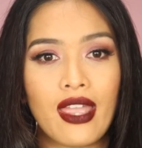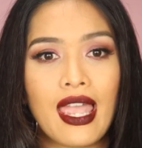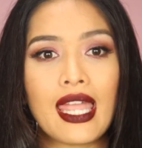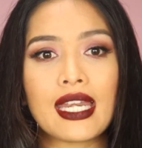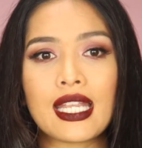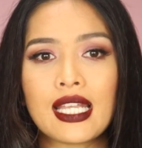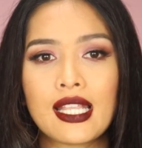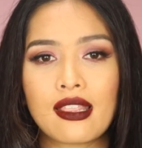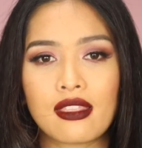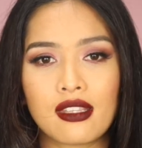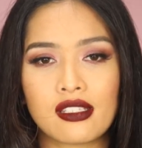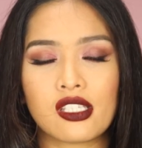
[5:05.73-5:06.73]
And
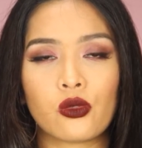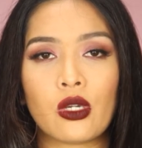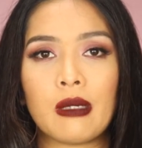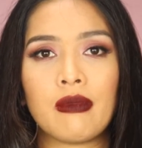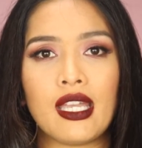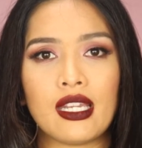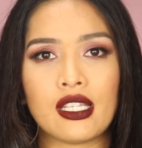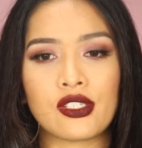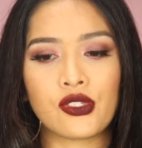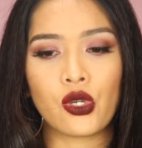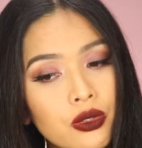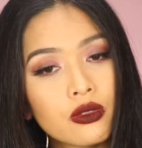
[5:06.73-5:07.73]
this is what I'm getting.
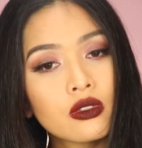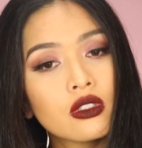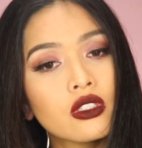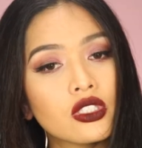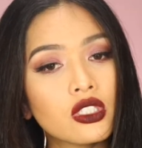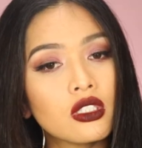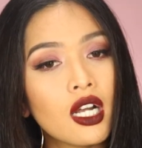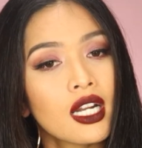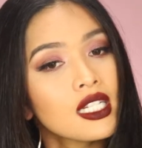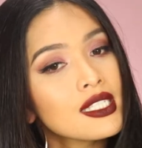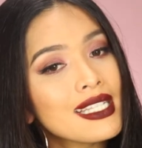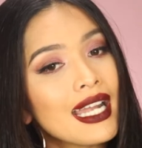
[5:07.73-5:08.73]
So there's a lot
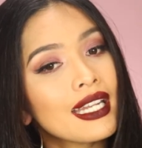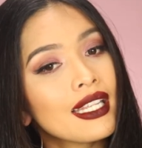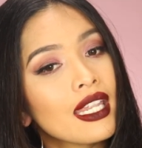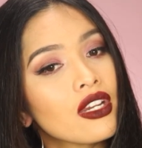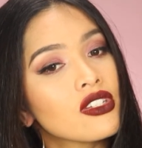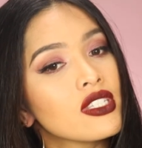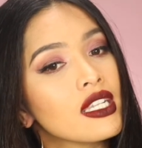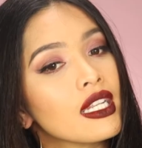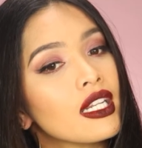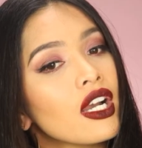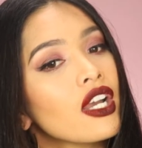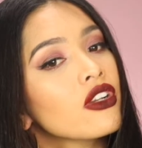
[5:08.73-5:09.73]
of static hair
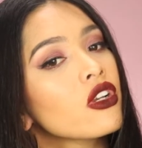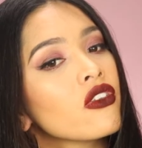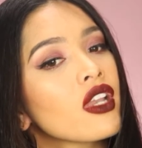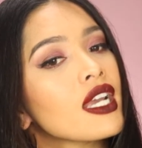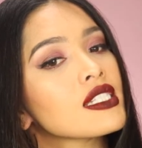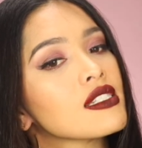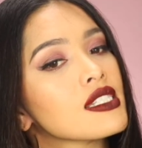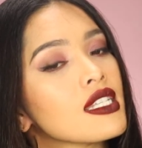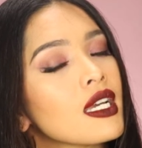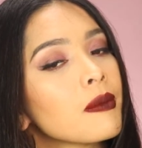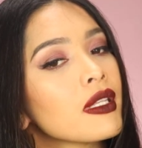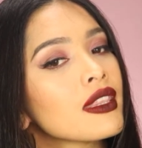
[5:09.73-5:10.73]
sticking out. I don't know if you guys can see
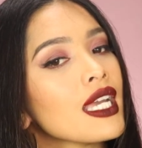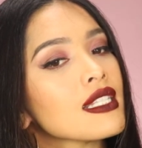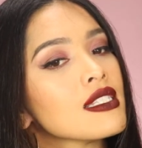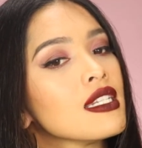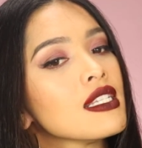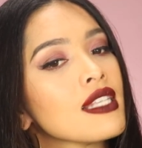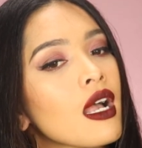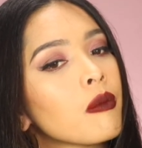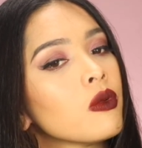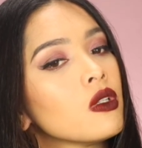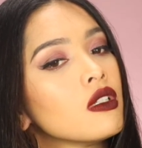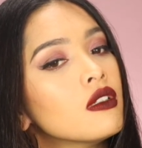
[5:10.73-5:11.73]
that, but that's an
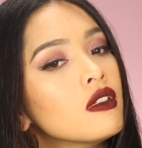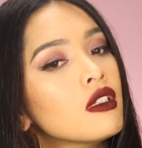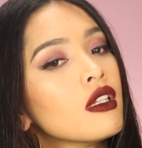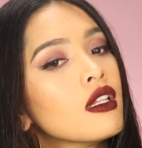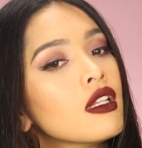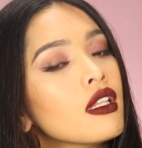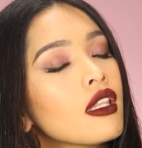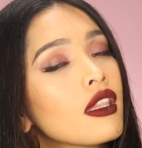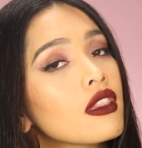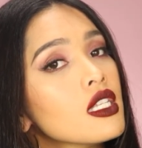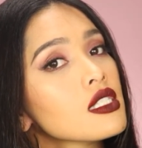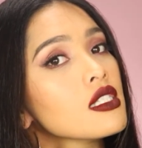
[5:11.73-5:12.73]
example.
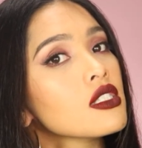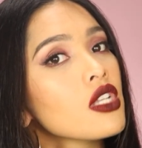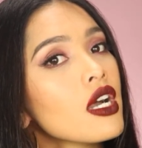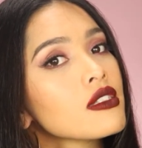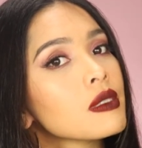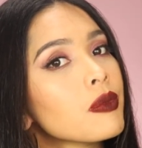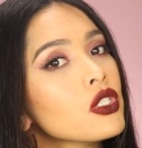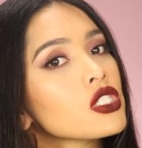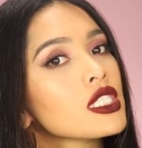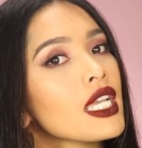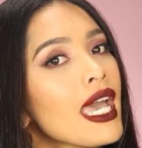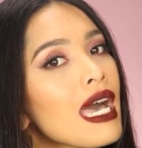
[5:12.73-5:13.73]
This is not
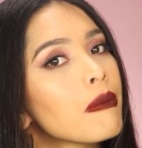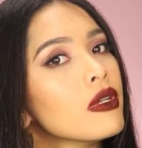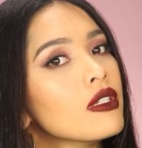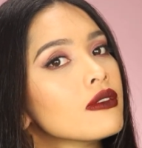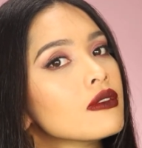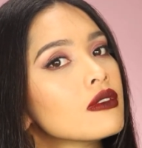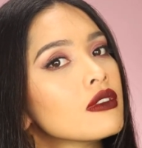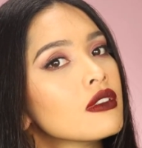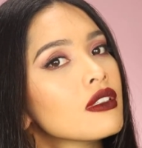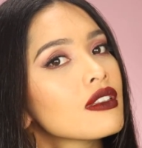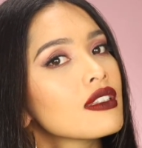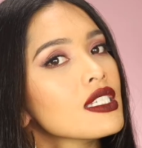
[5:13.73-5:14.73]
supposed to happen.
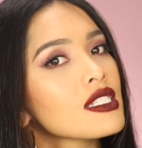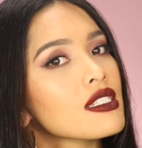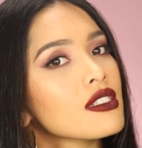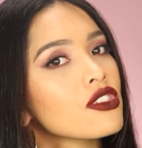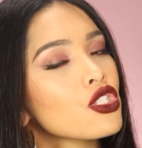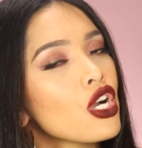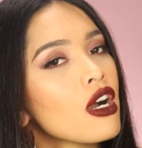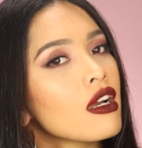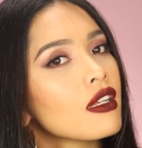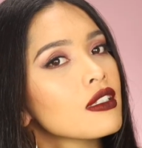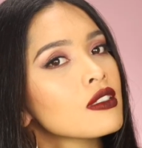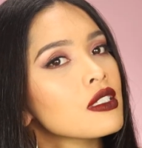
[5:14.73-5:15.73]
This is
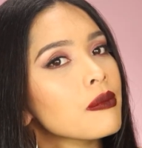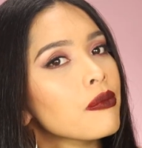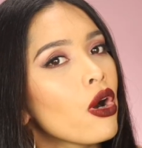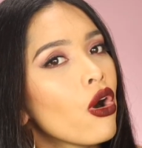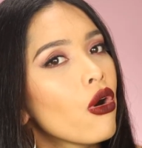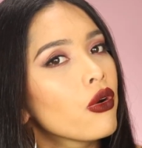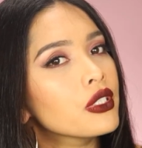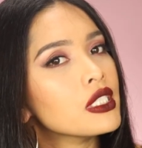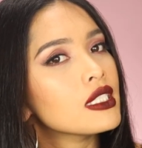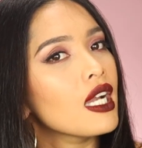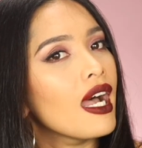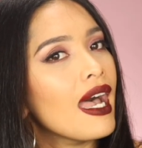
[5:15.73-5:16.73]
not
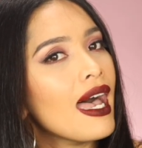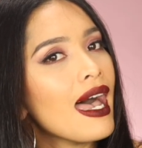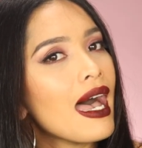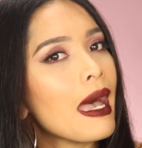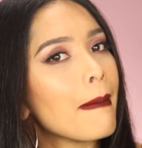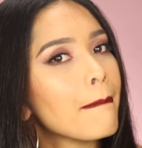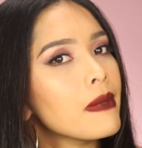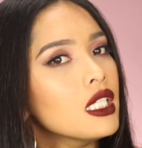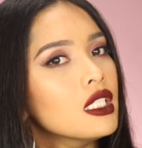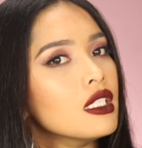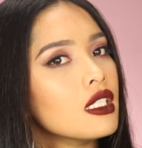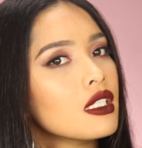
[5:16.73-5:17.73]
supposed to
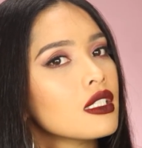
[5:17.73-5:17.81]
happen.